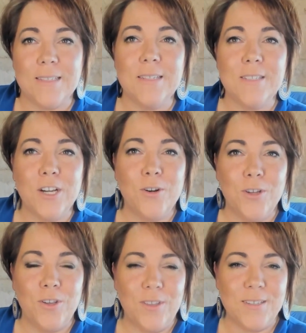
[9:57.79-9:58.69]
tell
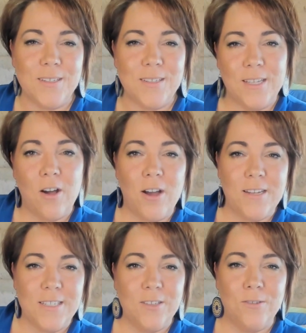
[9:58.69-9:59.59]
you this is the
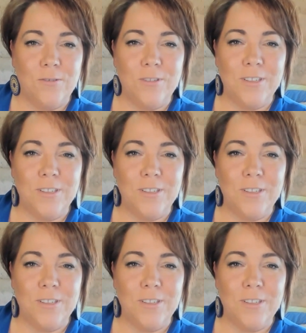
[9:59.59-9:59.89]
ideal